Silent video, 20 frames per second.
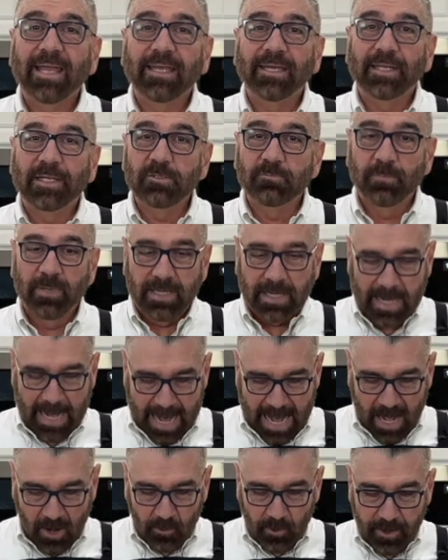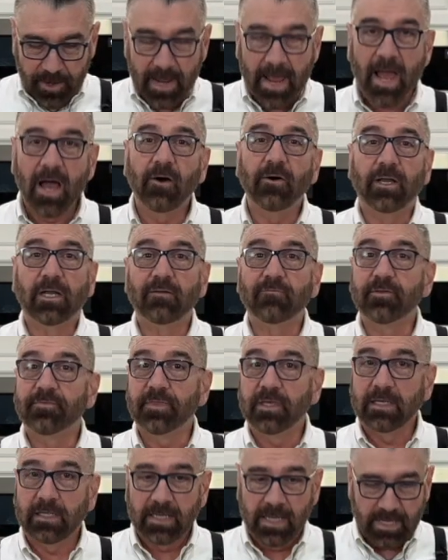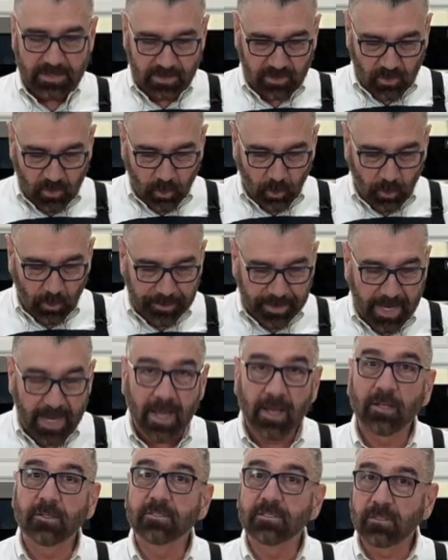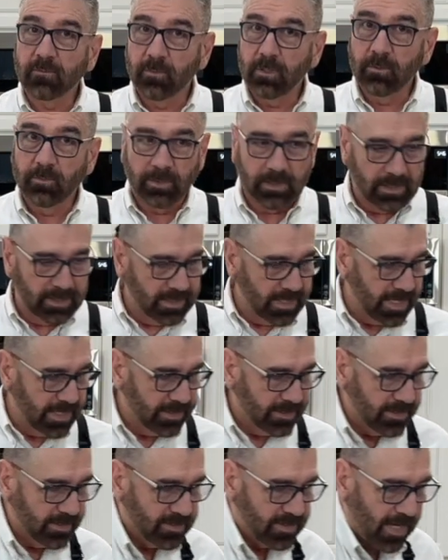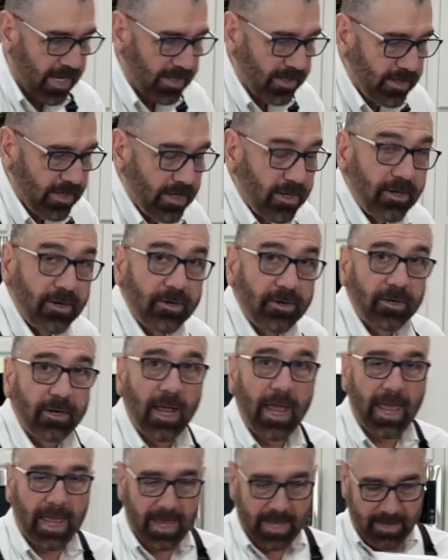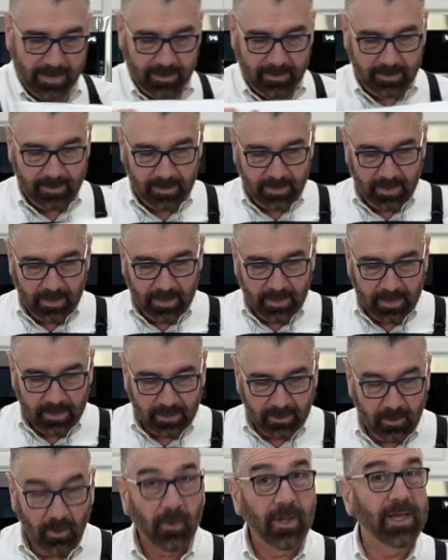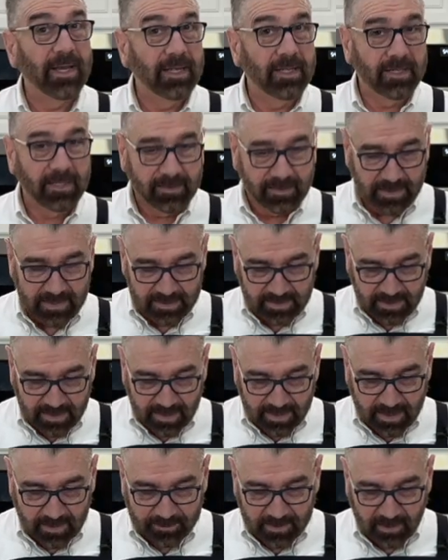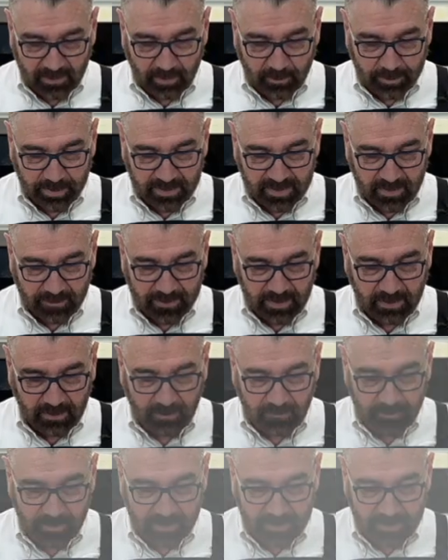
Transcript: and it's been an hour now and everything has cooled down. So we want to take this out of here and go ahead and get these cut up. So I'm going to put something over the